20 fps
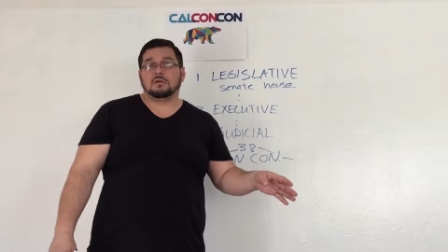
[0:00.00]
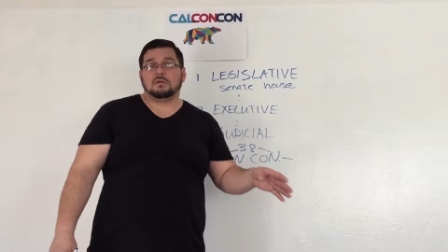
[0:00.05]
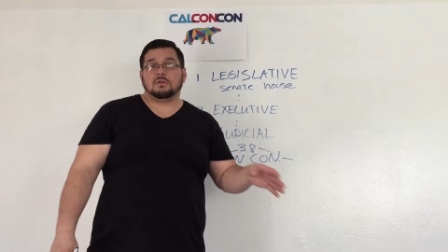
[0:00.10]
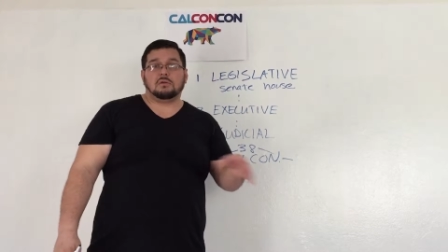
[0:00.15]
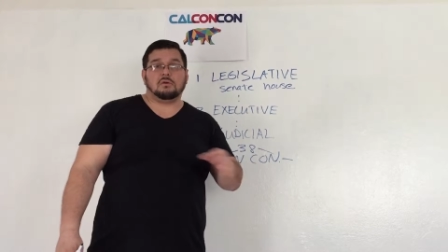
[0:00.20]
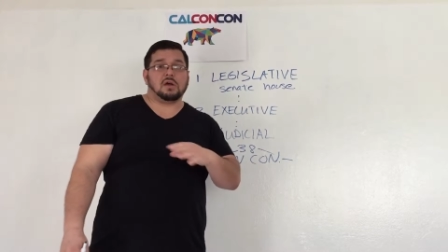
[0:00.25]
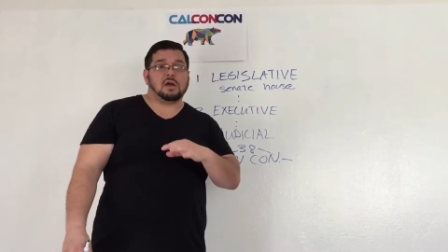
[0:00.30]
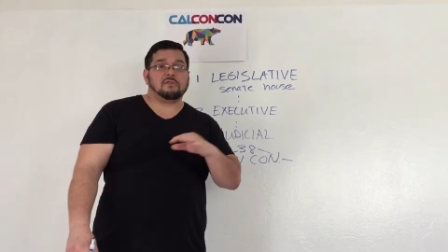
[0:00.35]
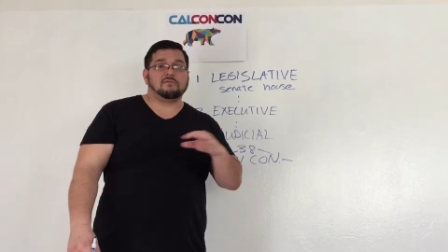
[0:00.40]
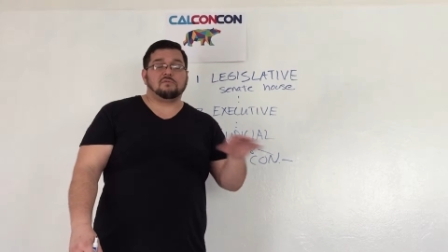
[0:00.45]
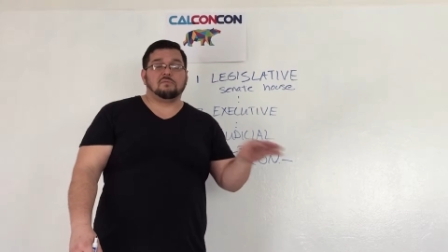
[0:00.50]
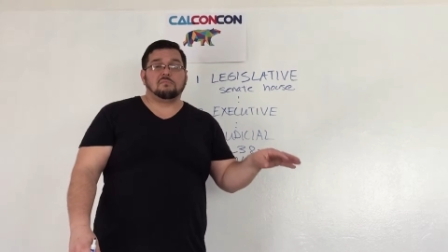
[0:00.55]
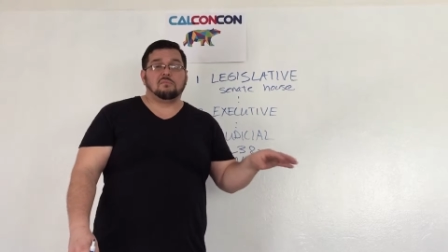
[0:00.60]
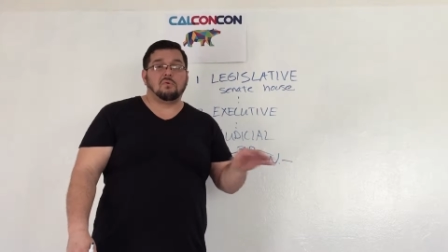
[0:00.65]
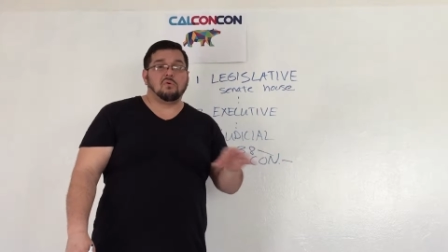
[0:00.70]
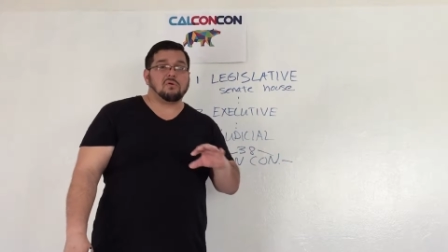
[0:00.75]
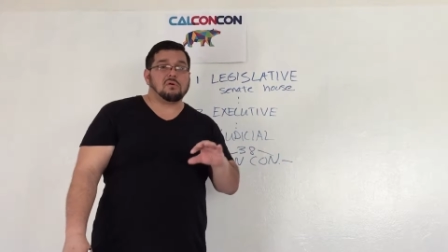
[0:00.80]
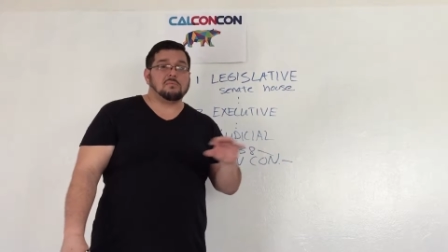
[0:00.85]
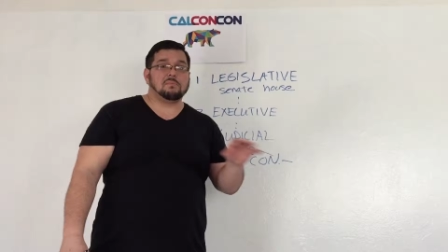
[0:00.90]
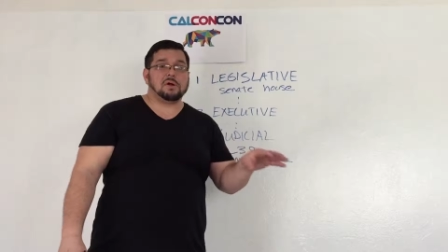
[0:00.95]
You have
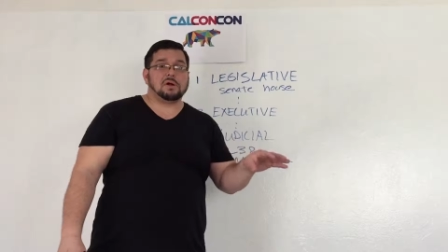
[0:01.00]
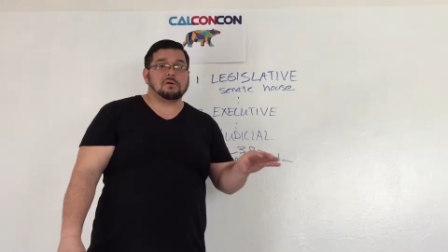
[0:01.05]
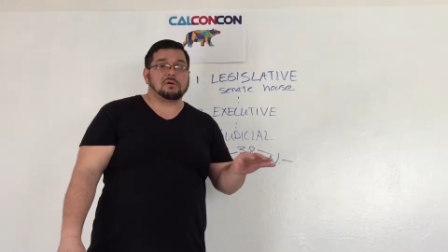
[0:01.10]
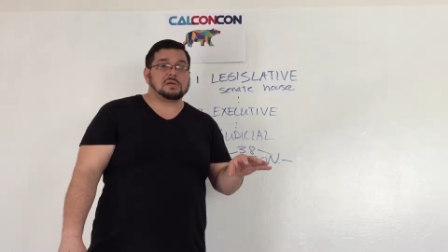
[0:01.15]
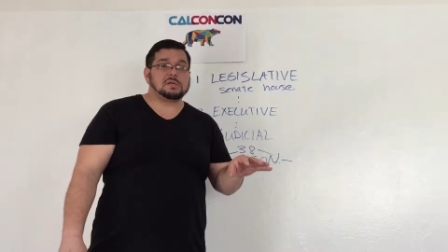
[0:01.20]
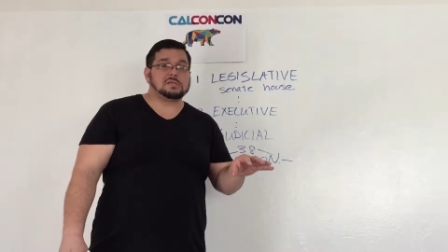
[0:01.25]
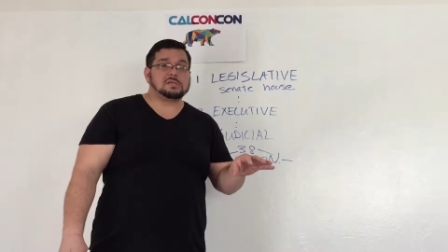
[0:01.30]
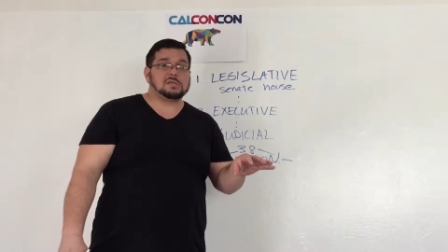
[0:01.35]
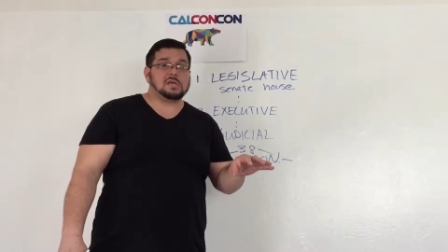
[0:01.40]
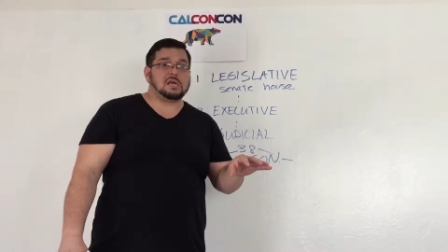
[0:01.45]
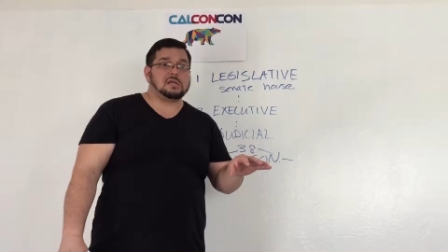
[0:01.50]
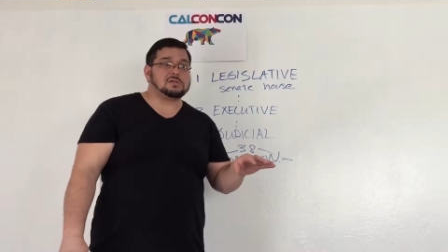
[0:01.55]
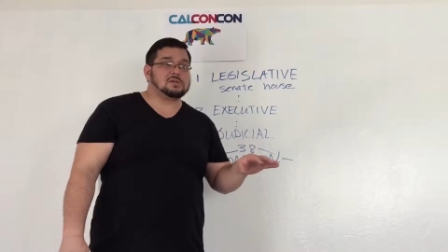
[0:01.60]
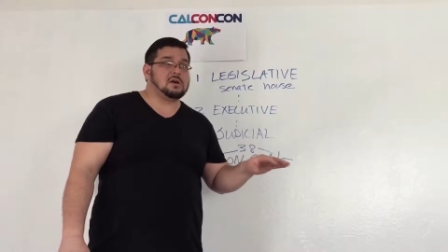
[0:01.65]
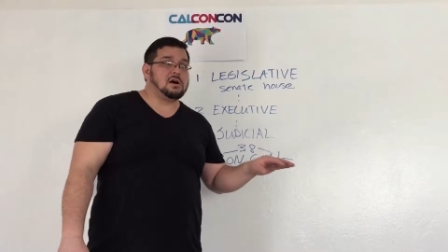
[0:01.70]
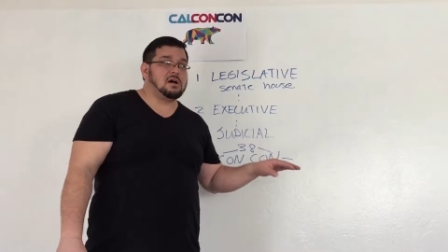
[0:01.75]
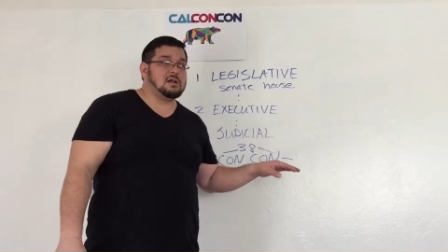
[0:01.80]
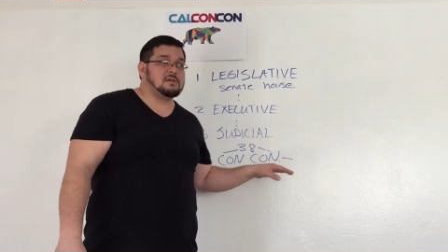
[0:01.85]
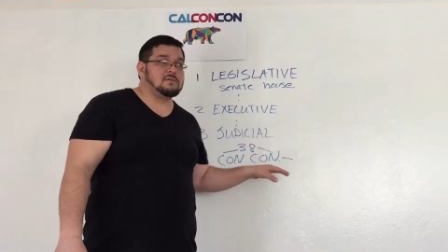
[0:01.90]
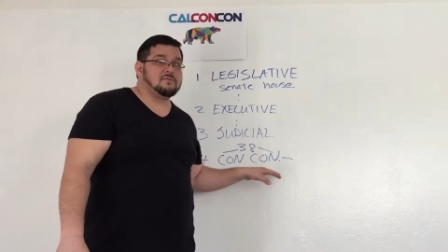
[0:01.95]
more American states
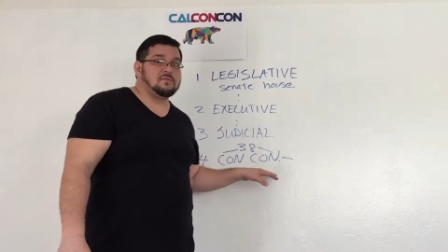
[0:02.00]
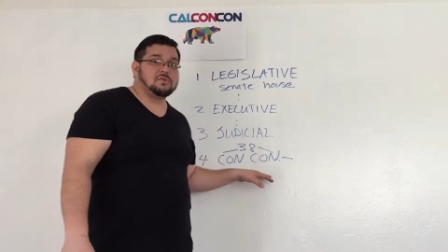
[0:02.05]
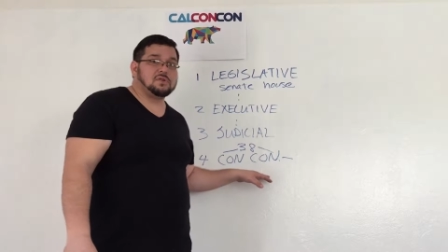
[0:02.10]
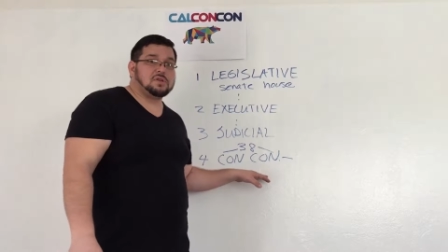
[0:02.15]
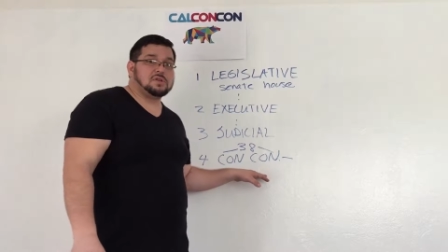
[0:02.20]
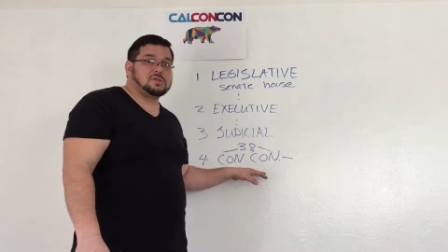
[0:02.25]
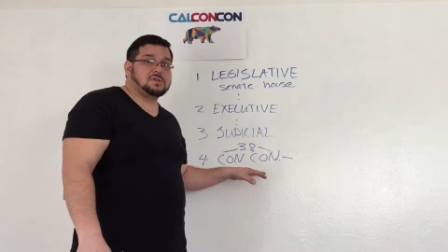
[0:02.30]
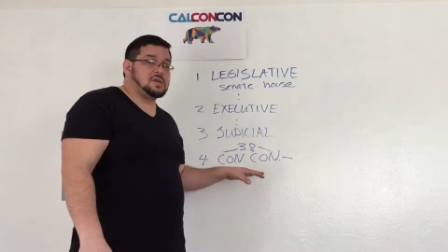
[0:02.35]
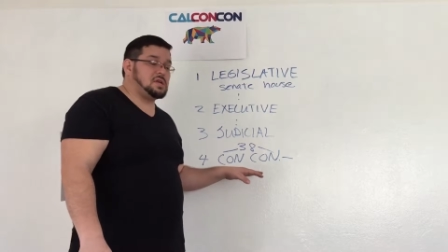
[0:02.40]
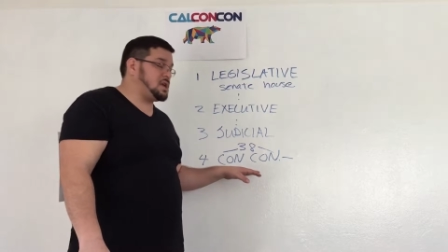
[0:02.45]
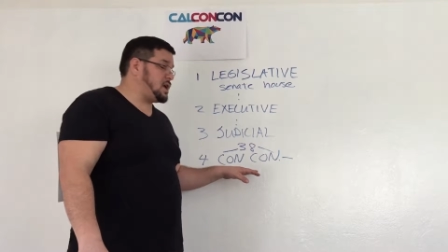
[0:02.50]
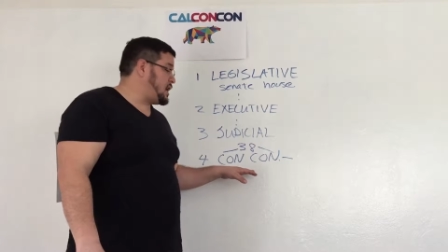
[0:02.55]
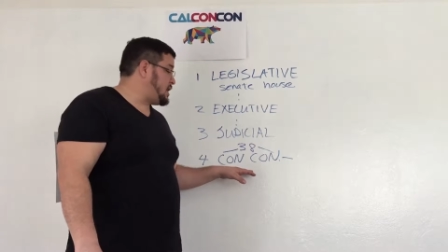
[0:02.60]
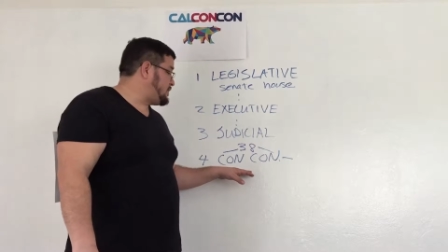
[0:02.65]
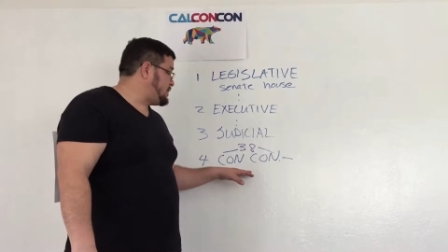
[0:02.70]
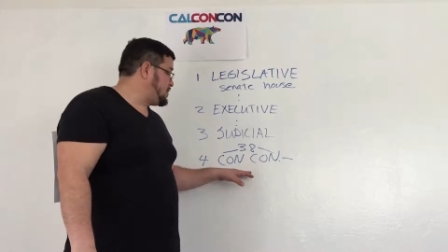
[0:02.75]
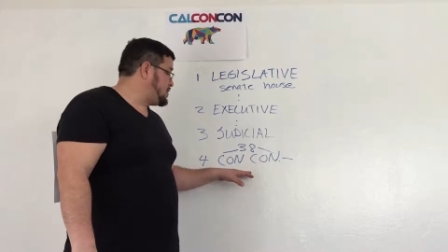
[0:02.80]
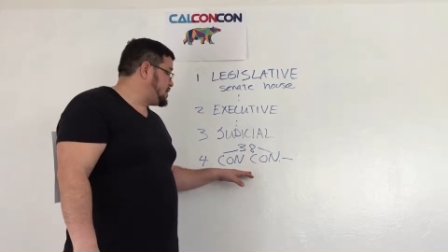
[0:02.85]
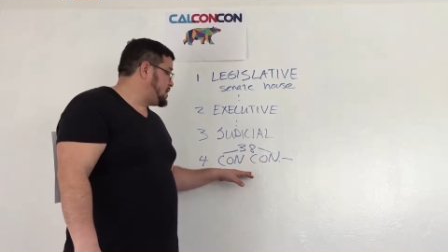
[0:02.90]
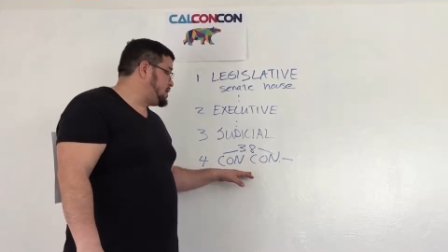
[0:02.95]
calling for this than
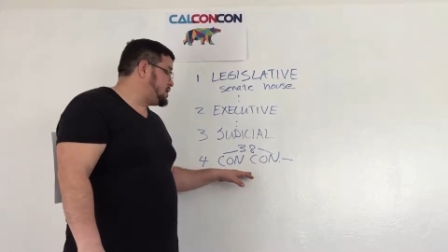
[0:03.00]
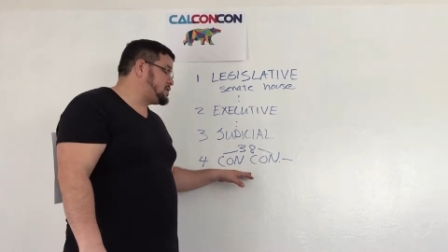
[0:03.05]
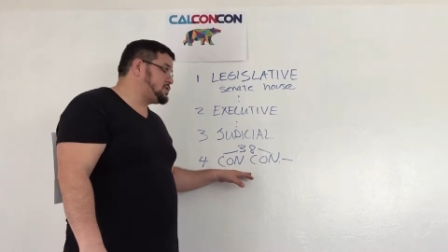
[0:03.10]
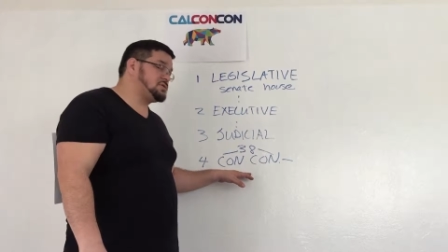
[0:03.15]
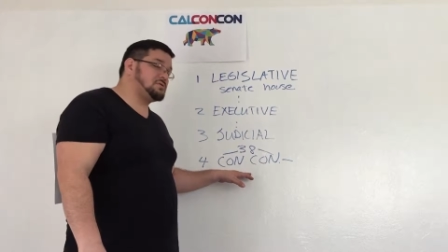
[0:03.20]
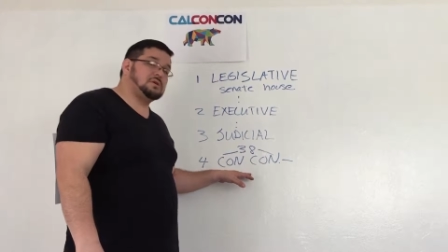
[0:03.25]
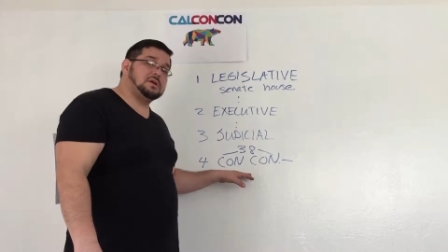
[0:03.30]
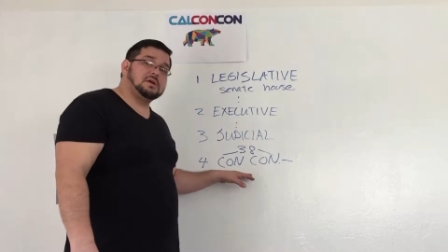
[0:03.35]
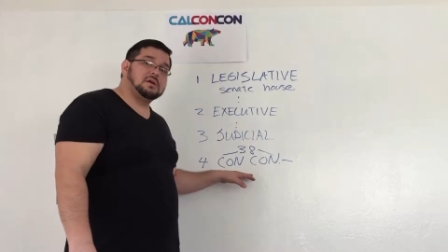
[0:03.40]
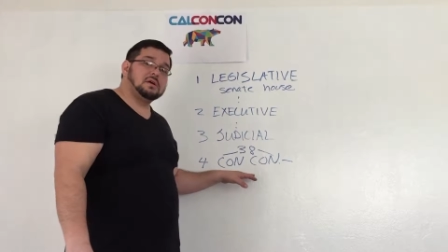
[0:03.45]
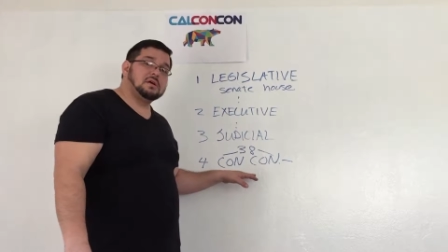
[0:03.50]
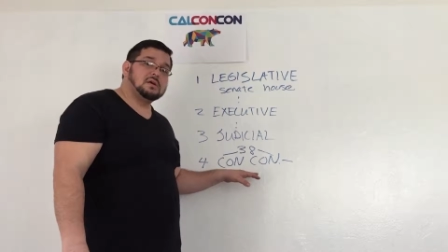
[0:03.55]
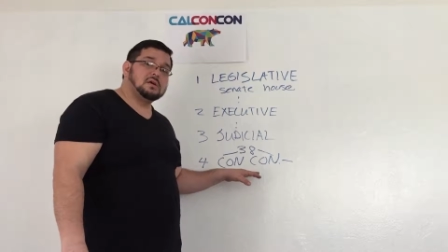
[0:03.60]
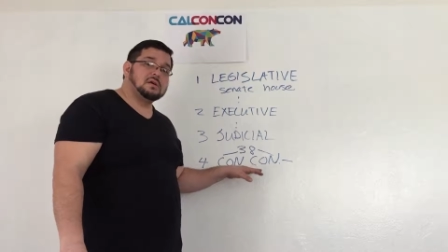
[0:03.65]
ever in history.